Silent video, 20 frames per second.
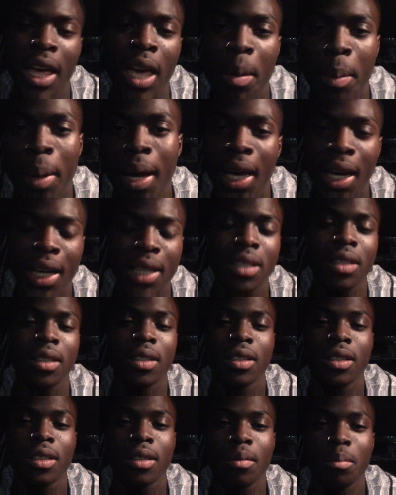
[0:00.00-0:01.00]
in my head.
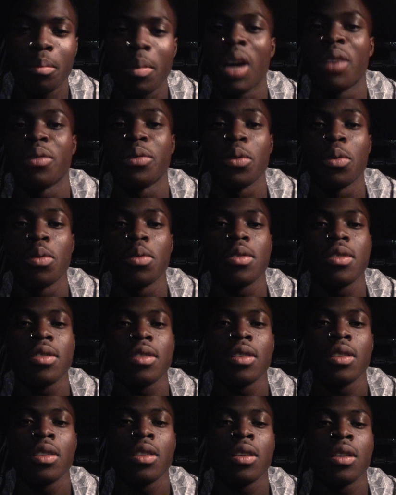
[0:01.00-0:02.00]
My thoughts.
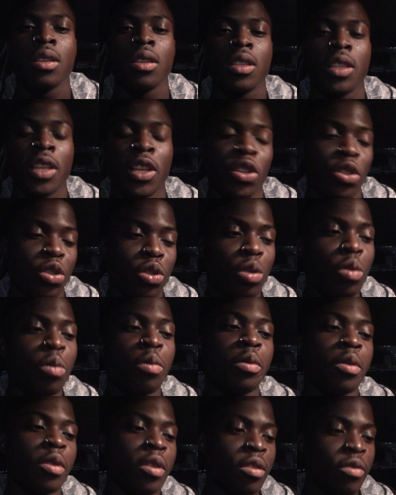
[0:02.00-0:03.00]
They're just too
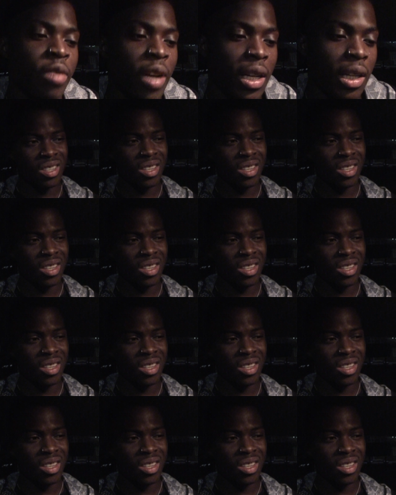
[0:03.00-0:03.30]
good right now.